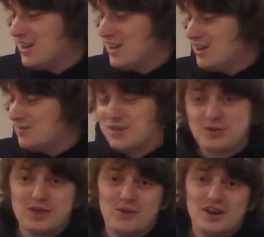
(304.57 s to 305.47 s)
if
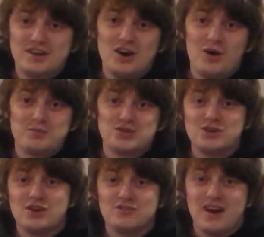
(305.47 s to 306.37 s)
you really want to know, I'm
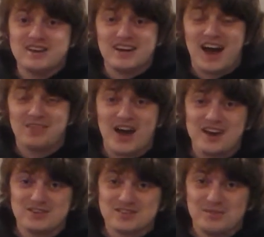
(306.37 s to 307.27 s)
sure you could find it
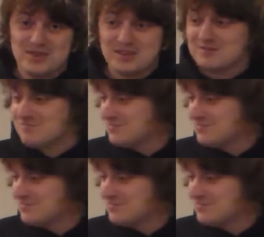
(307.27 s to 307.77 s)
online or something.